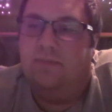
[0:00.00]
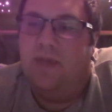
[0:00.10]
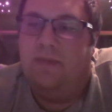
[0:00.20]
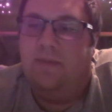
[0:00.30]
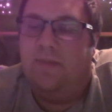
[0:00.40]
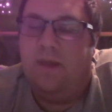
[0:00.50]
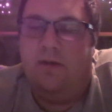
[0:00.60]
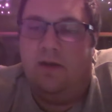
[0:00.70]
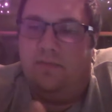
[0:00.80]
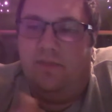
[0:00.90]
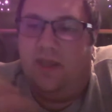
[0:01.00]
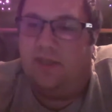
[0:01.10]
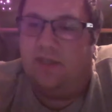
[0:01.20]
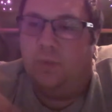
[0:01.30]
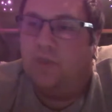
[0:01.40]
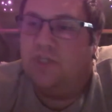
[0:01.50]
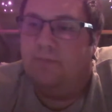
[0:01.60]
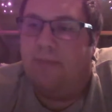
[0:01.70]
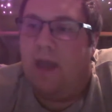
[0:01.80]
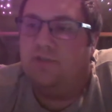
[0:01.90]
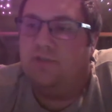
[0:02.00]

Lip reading: being that they're like a switching power